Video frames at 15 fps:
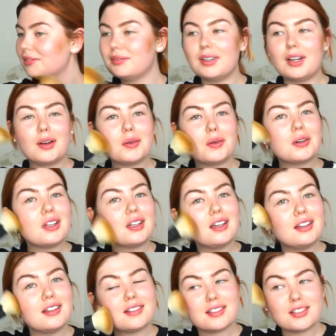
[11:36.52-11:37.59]
How on
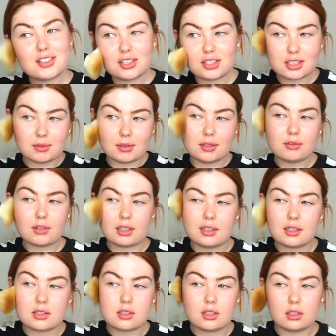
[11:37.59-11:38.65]
earth did she do it? Right,
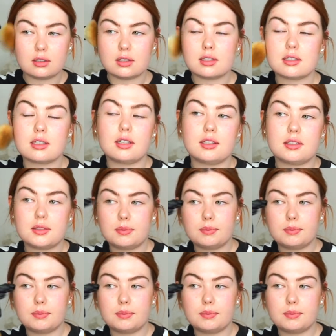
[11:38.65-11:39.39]
let's start this side.